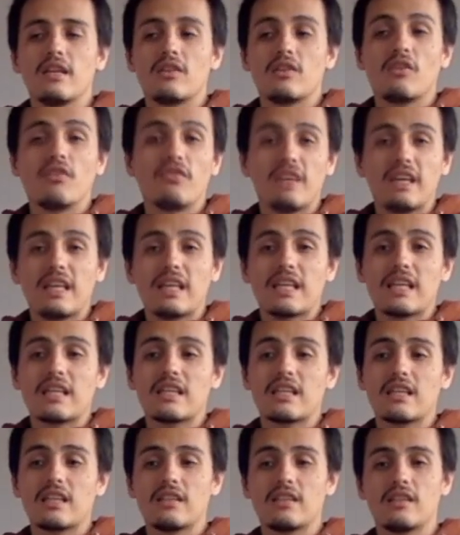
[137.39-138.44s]
The
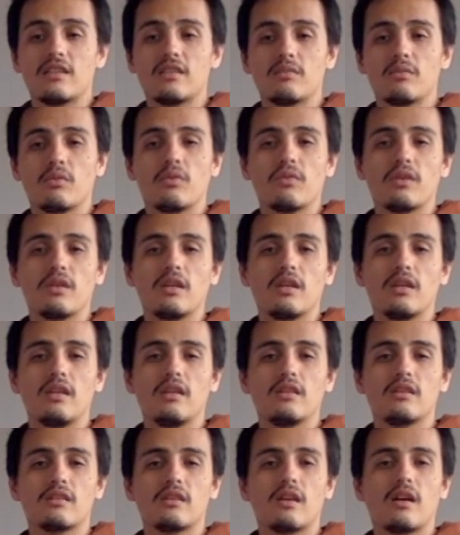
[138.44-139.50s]
villain in this movie
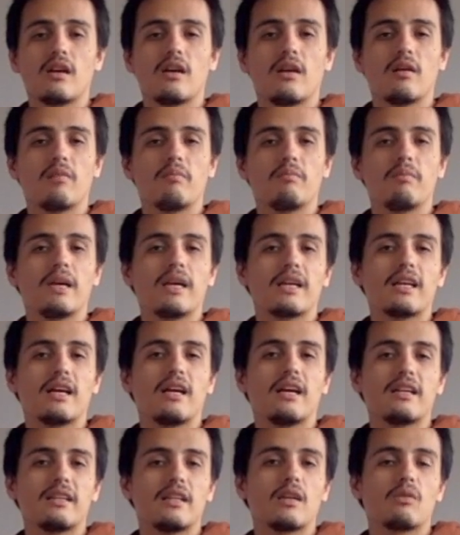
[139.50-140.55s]
is a bad
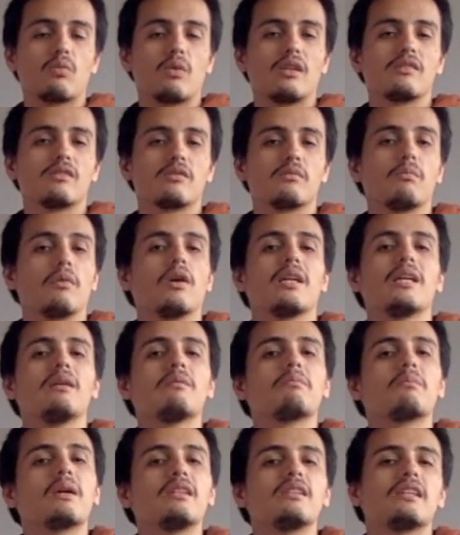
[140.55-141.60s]
guy that wants money,
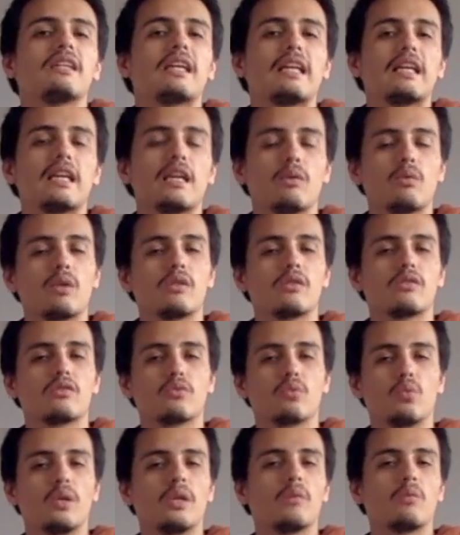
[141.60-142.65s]
basically. He wants
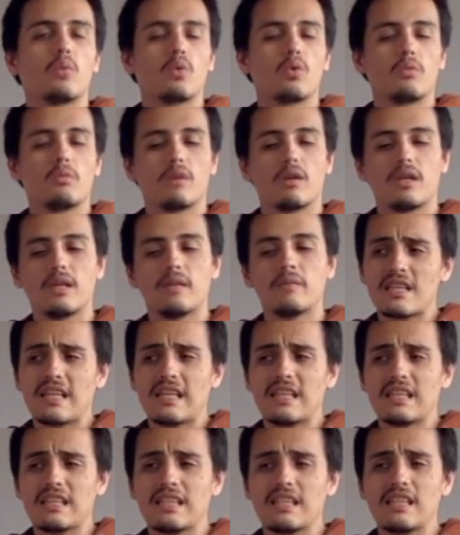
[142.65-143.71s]
to win more money,
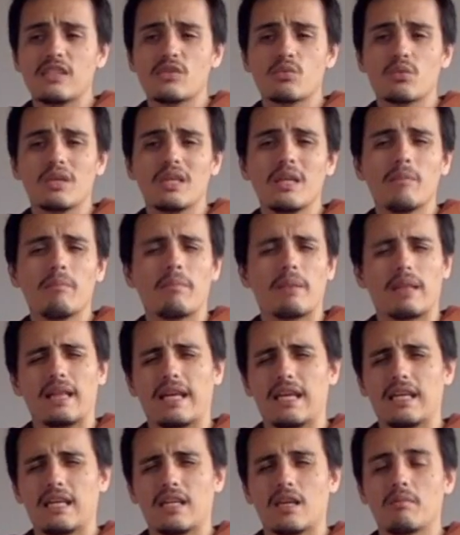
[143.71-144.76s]
and he's really
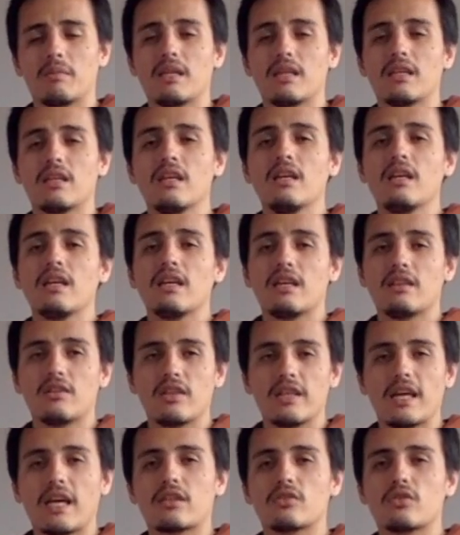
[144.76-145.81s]
plain. I mean,
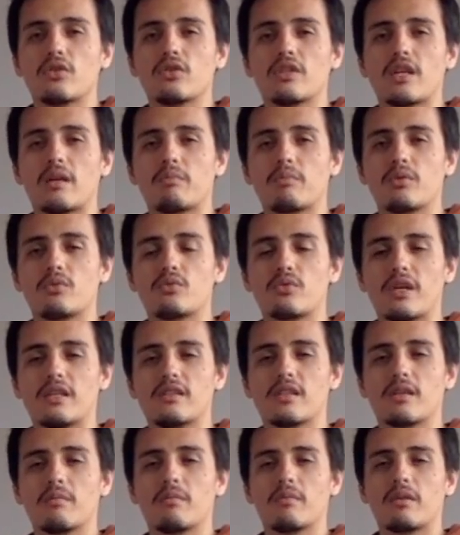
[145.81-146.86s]
the actor that
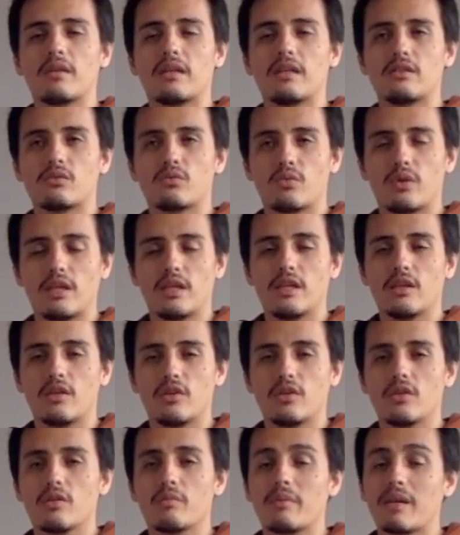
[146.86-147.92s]
portrays him is really
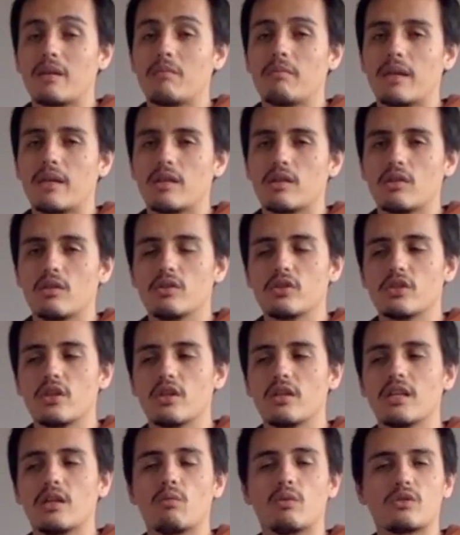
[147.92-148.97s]
good, Ben Mendelsohn.
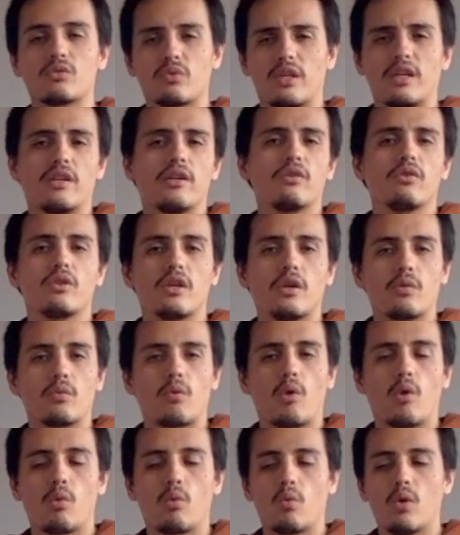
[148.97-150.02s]
He was really good in
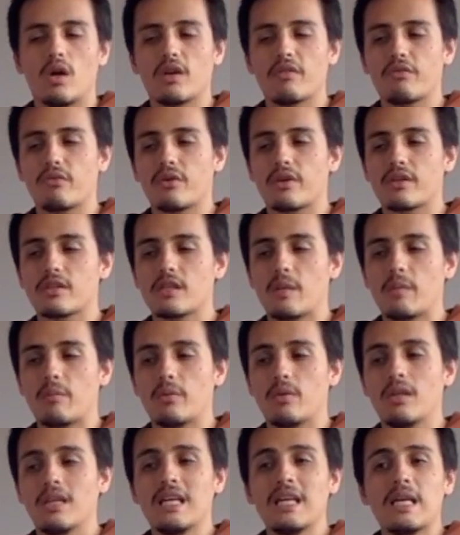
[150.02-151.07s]
Rogue One, for
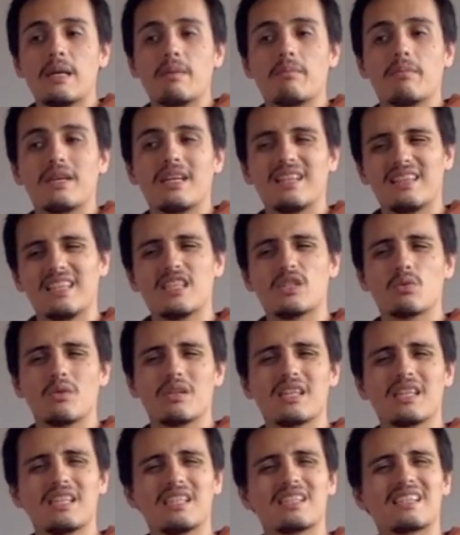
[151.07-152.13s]
example, but in this
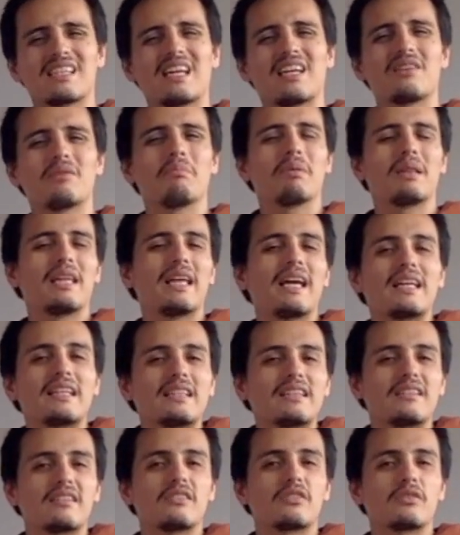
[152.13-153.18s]
one he's kind of
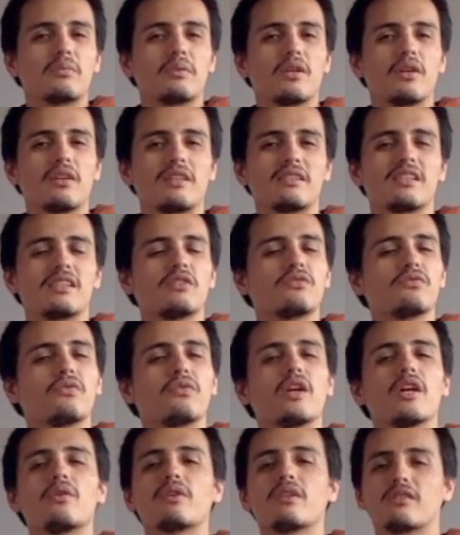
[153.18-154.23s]
bland, to be honest. He's
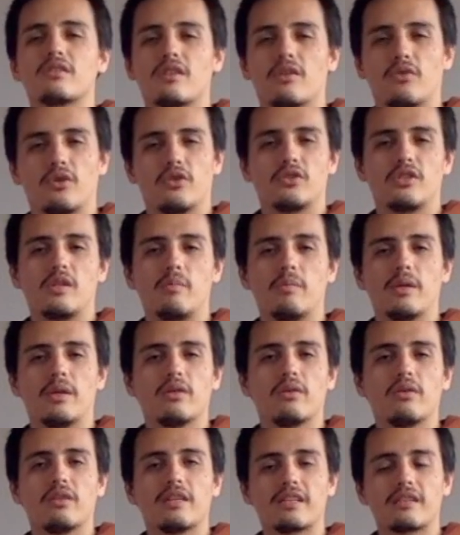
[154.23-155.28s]
very
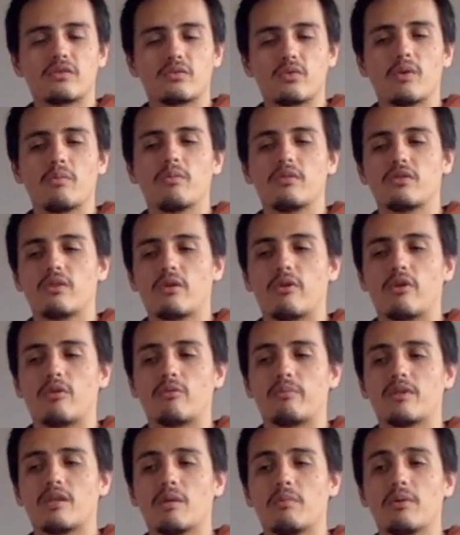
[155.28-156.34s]
stereotypical, extremely
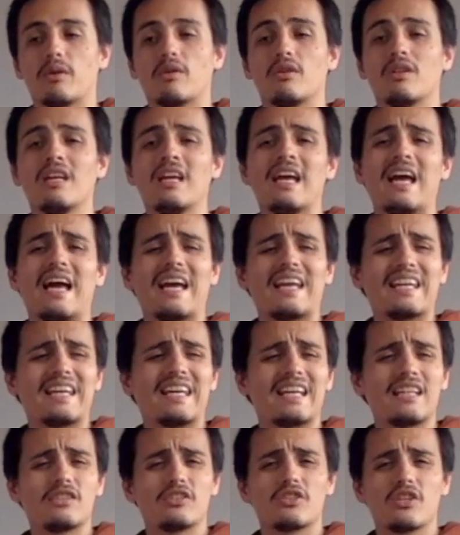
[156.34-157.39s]
stereotypical, and
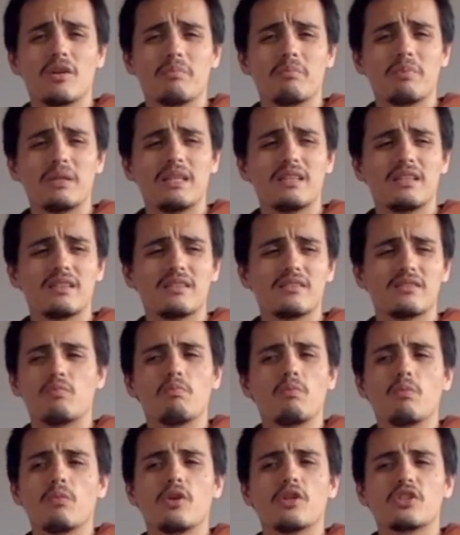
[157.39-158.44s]
he ends up being
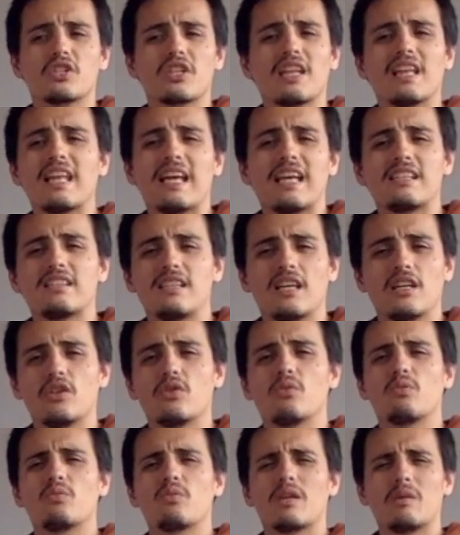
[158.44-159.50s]
much less than
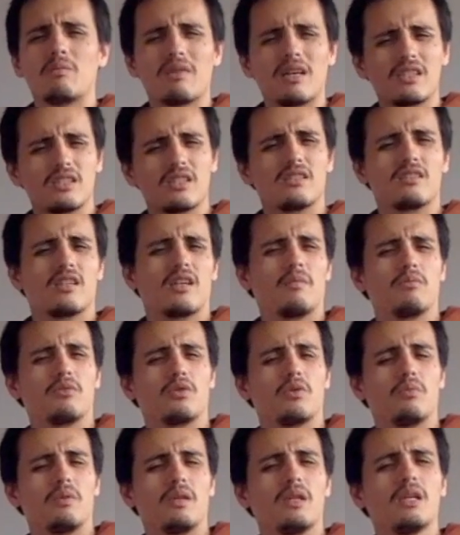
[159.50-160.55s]
you imagined him
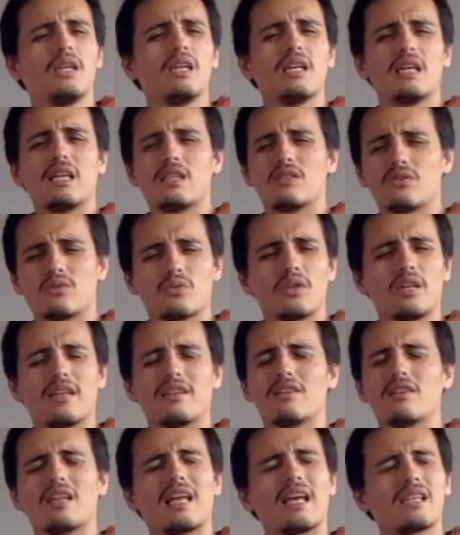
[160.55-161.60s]
to be.
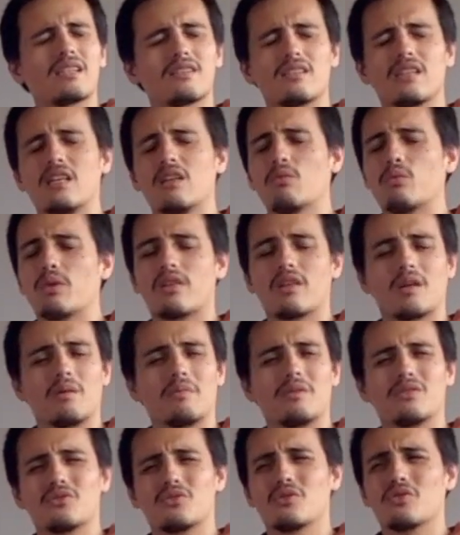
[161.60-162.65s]
The last scene with
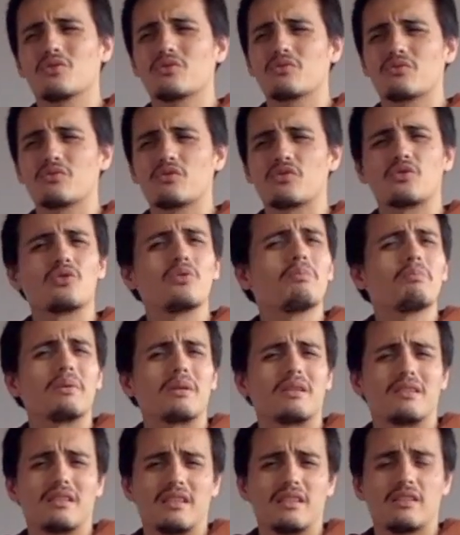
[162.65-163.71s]
him is just
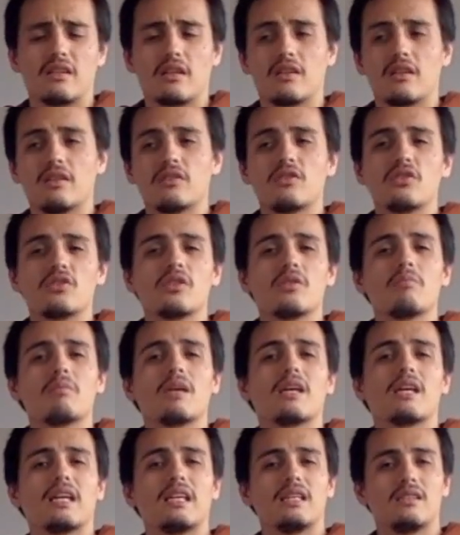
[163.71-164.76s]
stupid. It doesn't
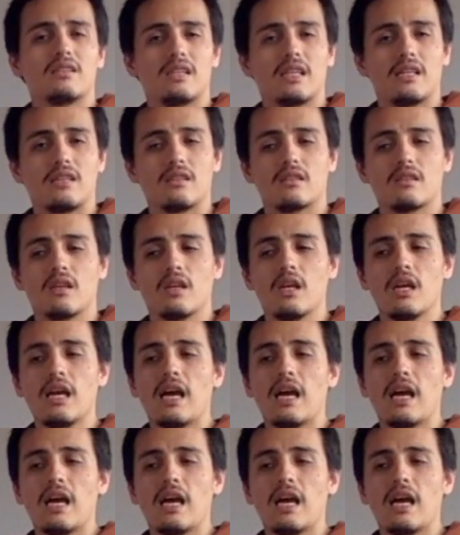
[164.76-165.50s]
make any sense.